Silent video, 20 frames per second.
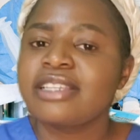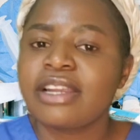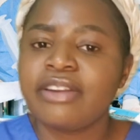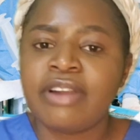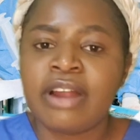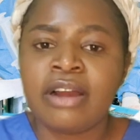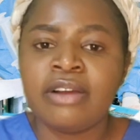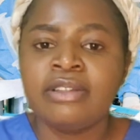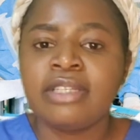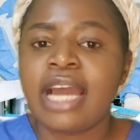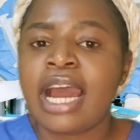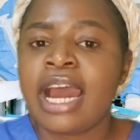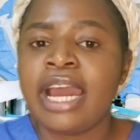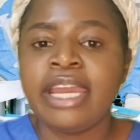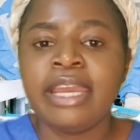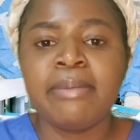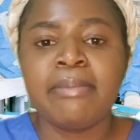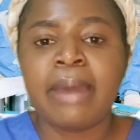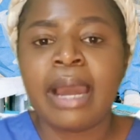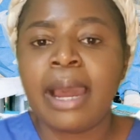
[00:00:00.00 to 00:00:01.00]
around. I
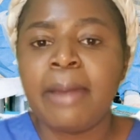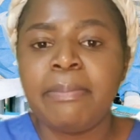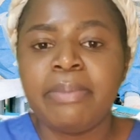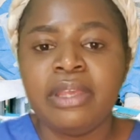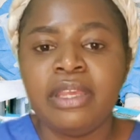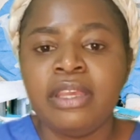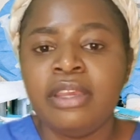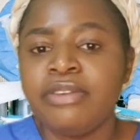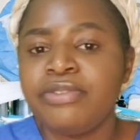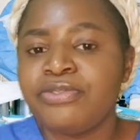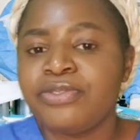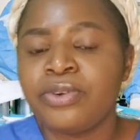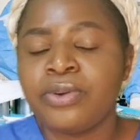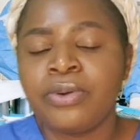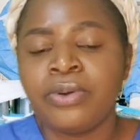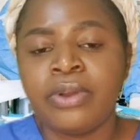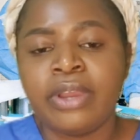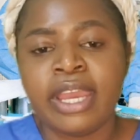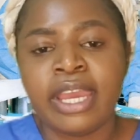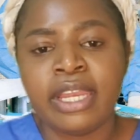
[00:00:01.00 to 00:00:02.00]
am happy
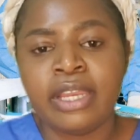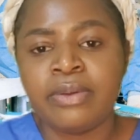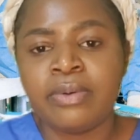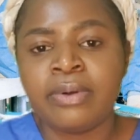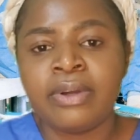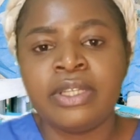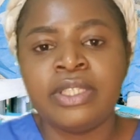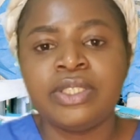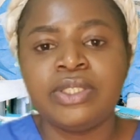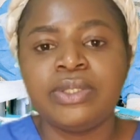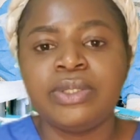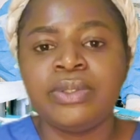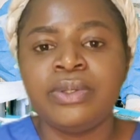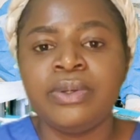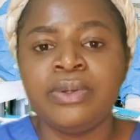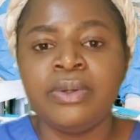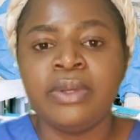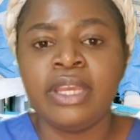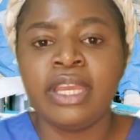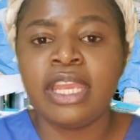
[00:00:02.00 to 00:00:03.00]
for anyone to
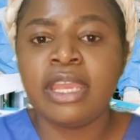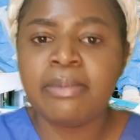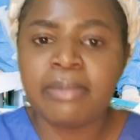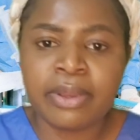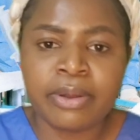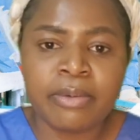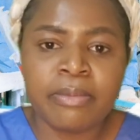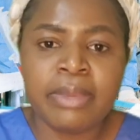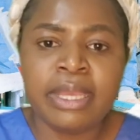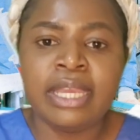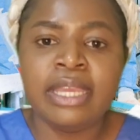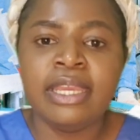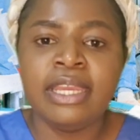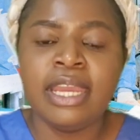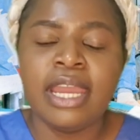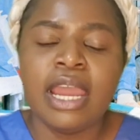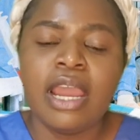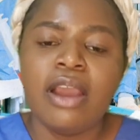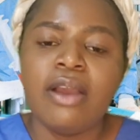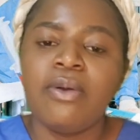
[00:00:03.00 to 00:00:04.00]
email me
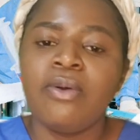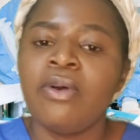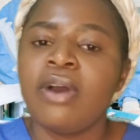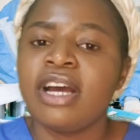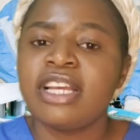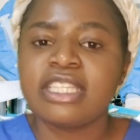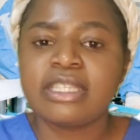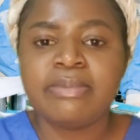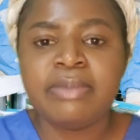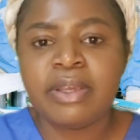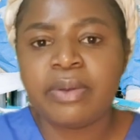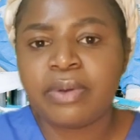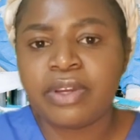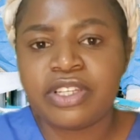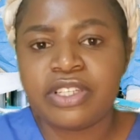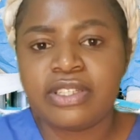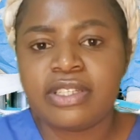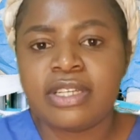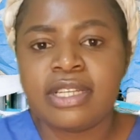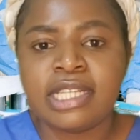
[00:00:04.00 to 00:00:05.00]
or ask me
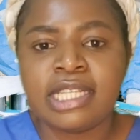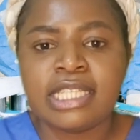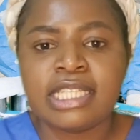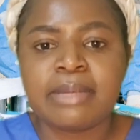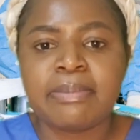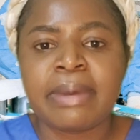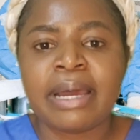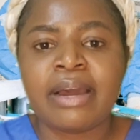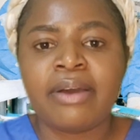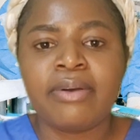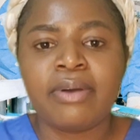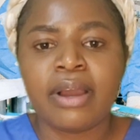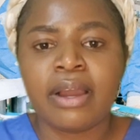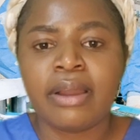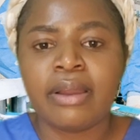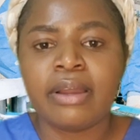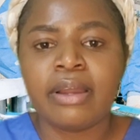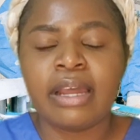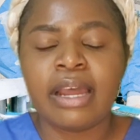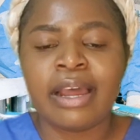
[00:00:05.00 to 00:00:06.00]
questions about
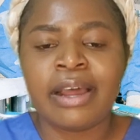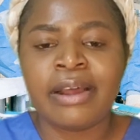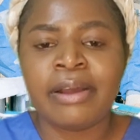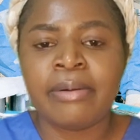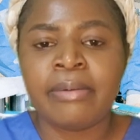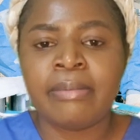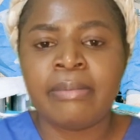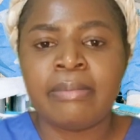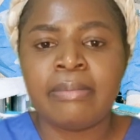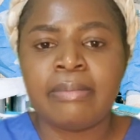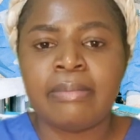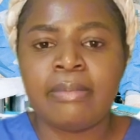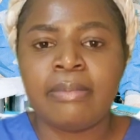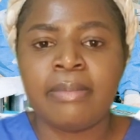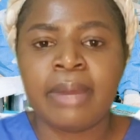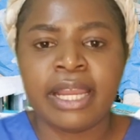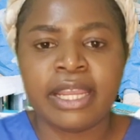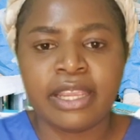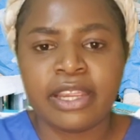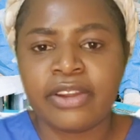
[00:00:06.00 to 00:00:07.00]

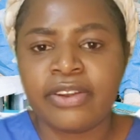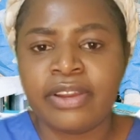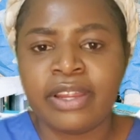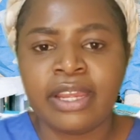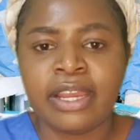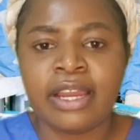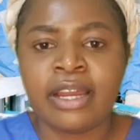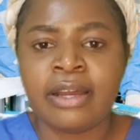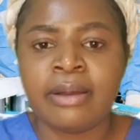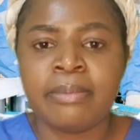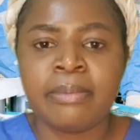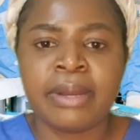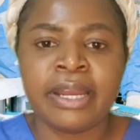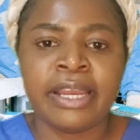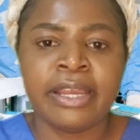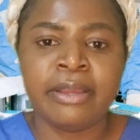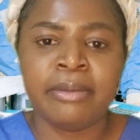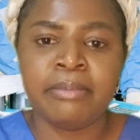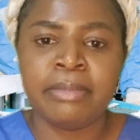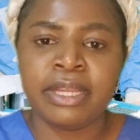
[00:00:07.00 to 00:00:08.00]
my career,
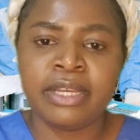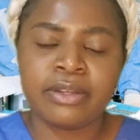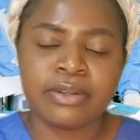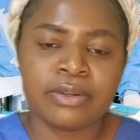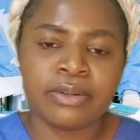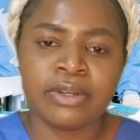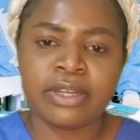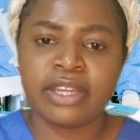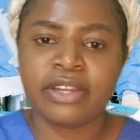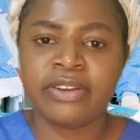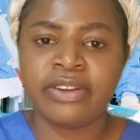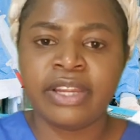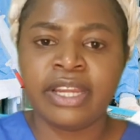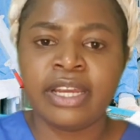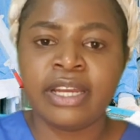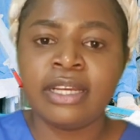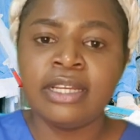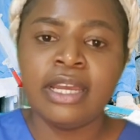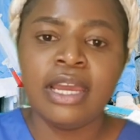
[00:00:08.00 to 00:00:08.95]
my medical career.